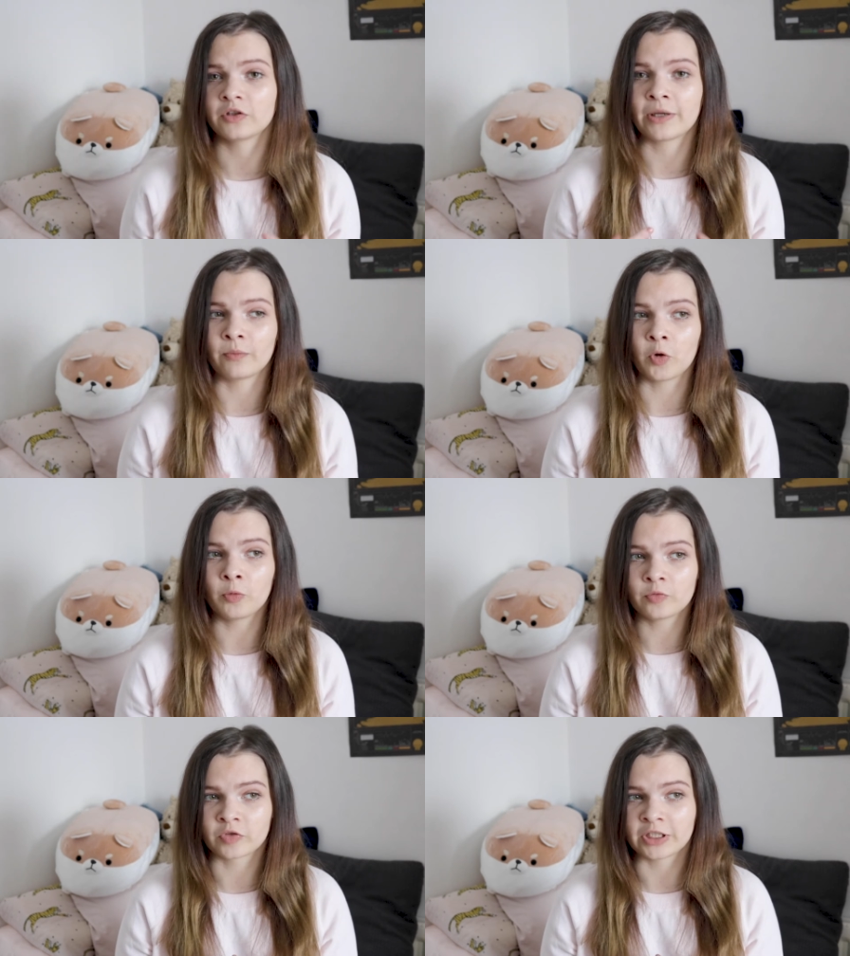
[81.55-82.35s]
there won't
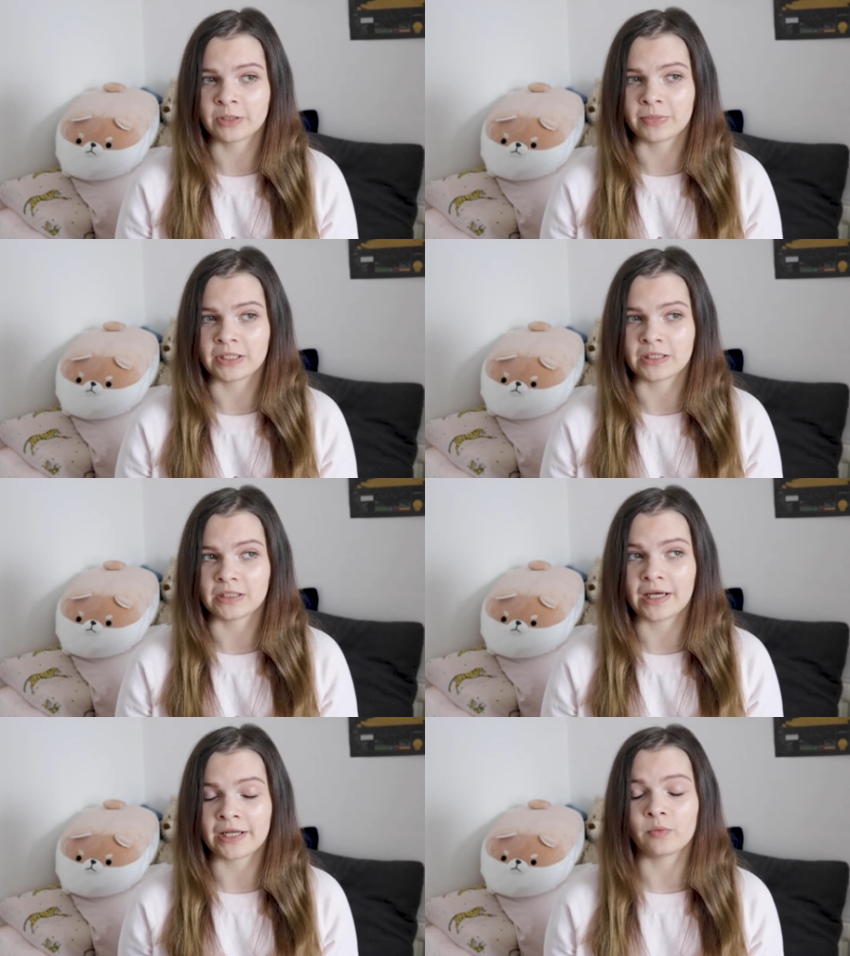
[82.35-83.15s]
really be
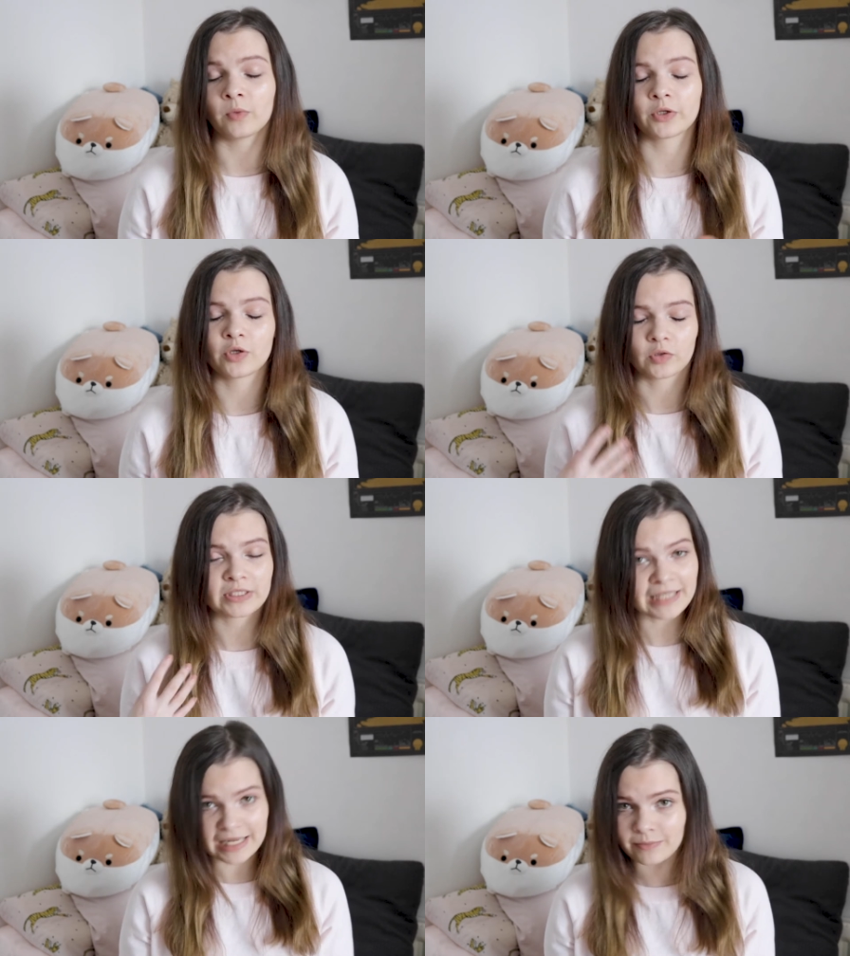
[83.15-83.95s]
anyone who'll
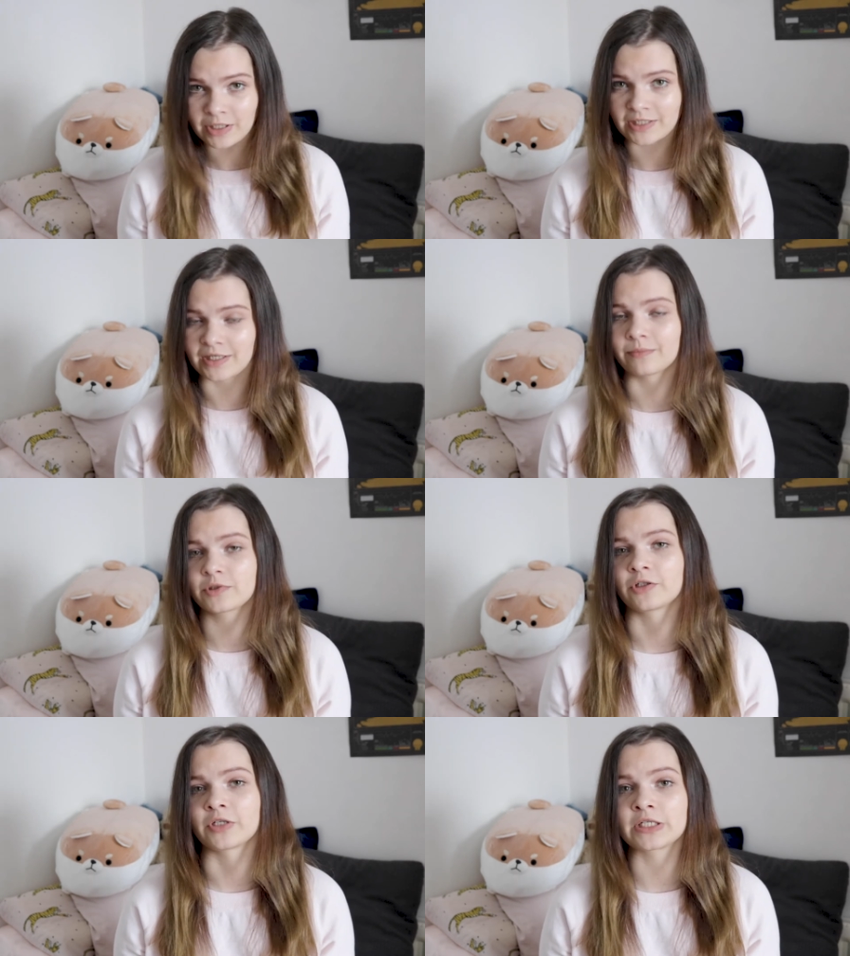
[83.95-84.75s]
send me
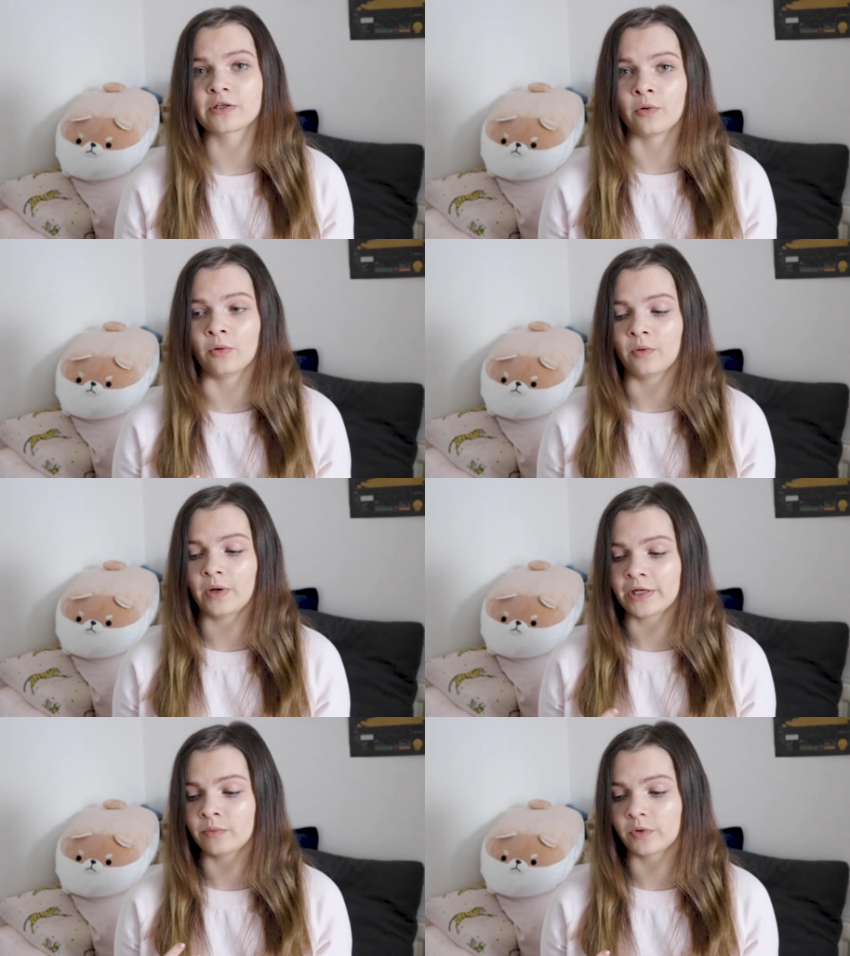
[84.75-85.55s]
assumptions or
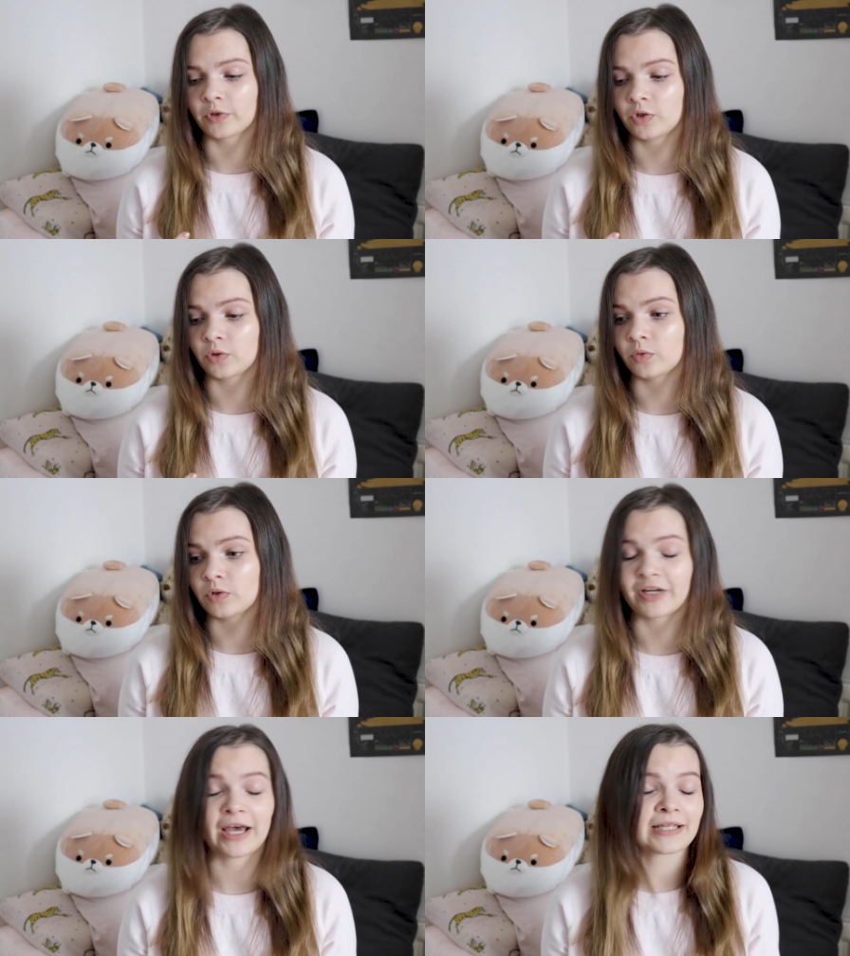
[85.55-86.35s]
anyone who
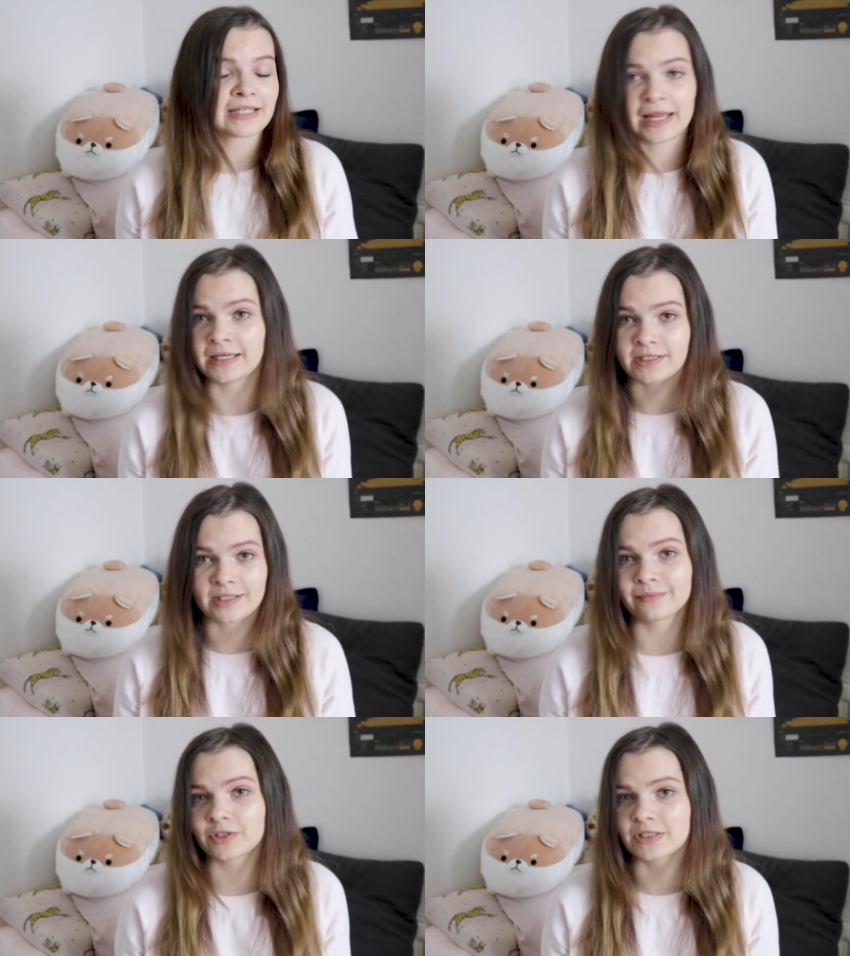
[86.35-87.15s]
even has any
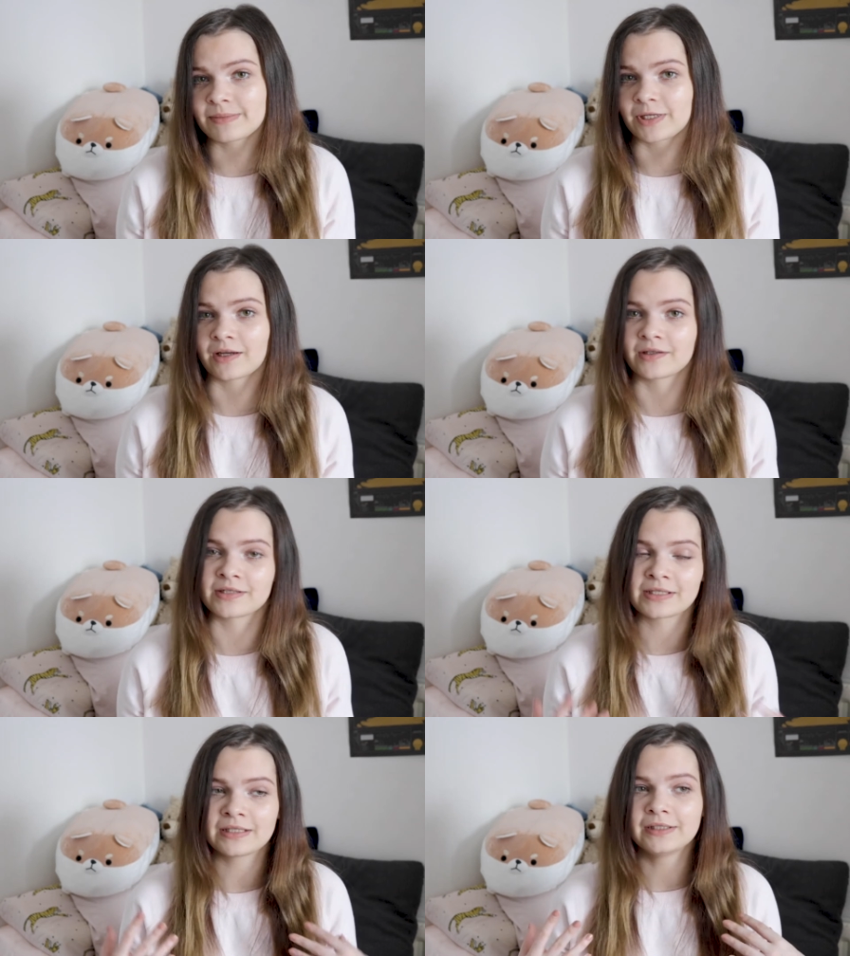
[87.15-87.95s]
assumptions because